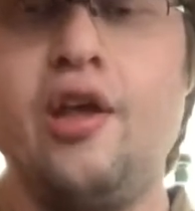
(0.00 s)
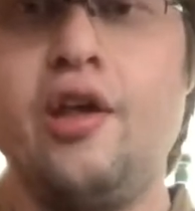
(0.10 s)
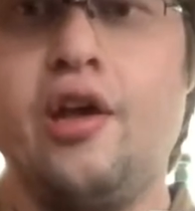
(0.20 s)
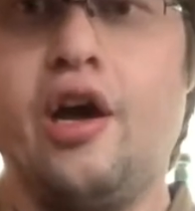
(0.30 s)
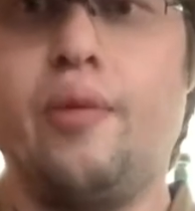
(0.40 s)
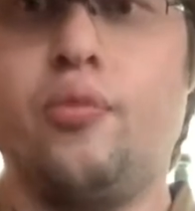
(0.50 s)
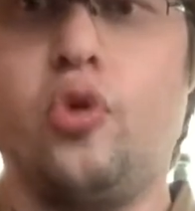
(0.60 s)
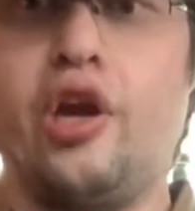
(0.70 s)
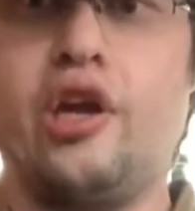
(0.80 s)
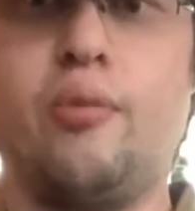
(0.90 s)

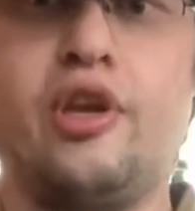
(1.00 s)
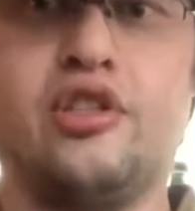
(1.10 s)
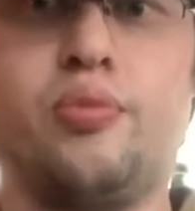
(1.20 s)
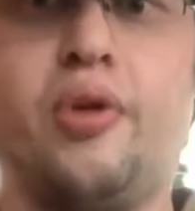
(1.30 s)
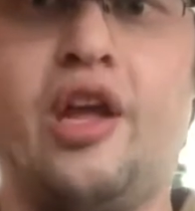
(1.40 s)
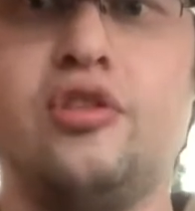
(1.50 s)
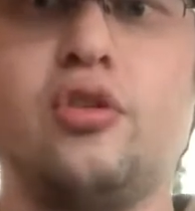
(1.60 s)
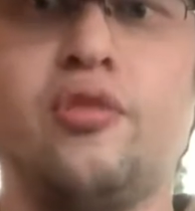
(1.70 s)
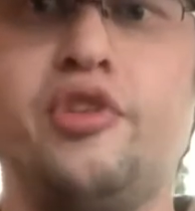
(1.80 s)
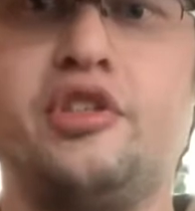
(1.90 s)
where you're going to be displaying
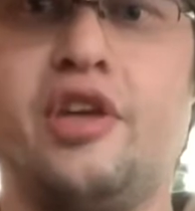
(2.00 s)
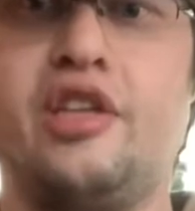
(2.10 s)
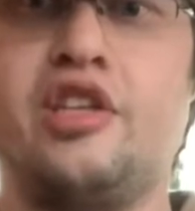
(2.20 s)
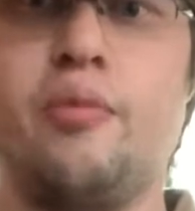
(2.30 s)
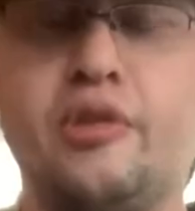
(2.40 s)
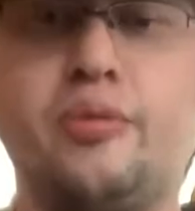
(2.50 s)
sort of this lightsaber,